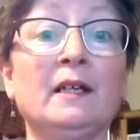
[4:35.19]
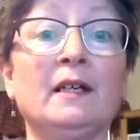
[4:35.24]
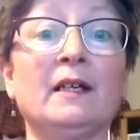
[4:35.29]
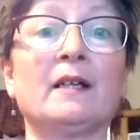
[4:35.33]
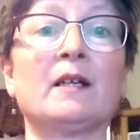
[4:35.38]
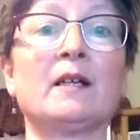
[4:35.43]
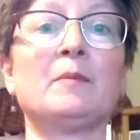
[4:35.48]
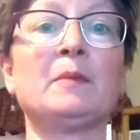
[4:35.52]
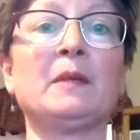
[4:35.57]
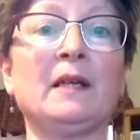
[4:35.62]

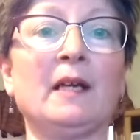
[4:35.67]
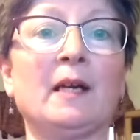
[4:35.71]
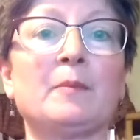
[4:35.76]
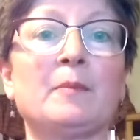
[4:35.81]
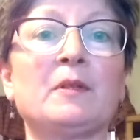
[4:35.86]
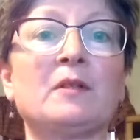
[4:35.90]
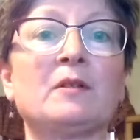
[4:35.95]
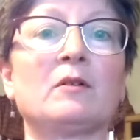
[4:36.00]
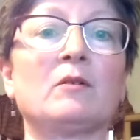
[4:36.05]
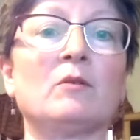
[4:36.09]
and I'll be
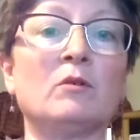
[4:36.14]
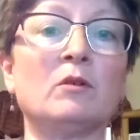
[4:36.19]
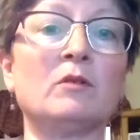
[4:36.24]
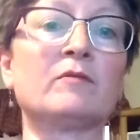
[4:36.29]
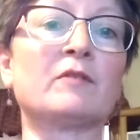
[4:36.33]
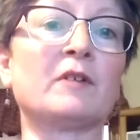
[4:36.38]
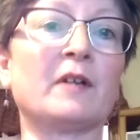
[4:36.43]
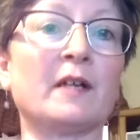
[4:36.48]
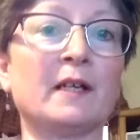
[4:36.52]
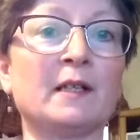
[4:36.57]
happy to go
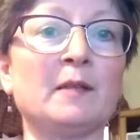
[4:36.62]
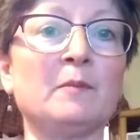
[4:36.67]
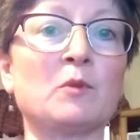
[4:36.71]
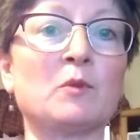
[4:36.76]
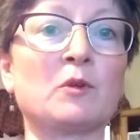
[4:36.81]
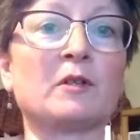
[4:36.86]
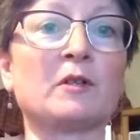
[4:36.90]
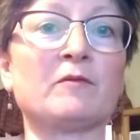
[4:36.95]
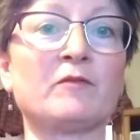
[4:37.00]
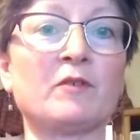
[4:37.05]
over any
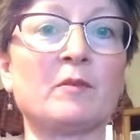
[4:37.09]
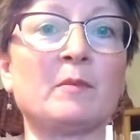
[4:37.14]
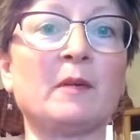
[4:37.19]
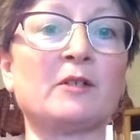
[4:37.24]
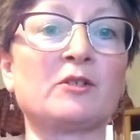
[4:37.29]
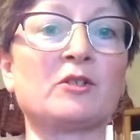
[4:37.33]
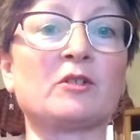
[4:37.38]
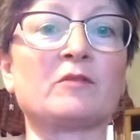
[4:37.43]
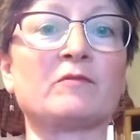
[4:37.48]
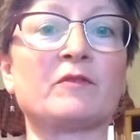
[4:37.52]
more
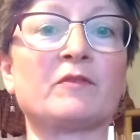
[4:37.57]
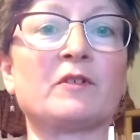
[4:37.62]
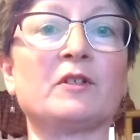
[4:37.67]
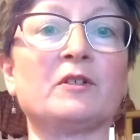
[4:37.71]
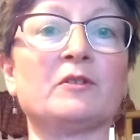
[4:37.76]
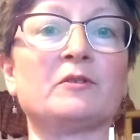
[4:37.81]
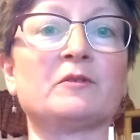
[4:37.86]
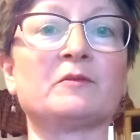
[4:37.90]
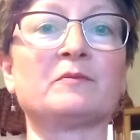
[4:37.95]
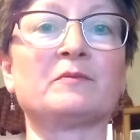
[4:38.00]
information for
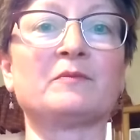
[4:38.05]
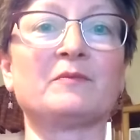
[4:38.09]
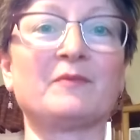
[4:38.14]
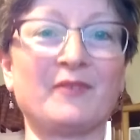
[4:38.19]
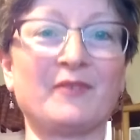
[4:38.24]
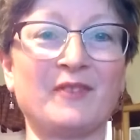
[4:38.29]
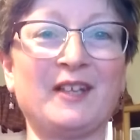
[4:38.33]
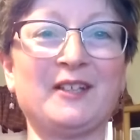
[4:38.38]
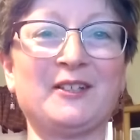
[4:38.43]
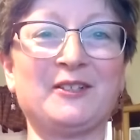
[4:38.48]
you.
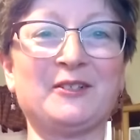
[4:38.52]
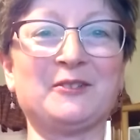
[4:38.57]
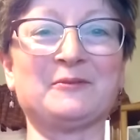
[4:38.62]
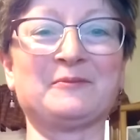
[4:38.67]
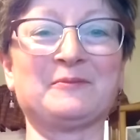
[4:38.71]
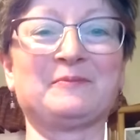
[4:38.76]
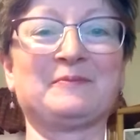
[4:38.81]
Thank you.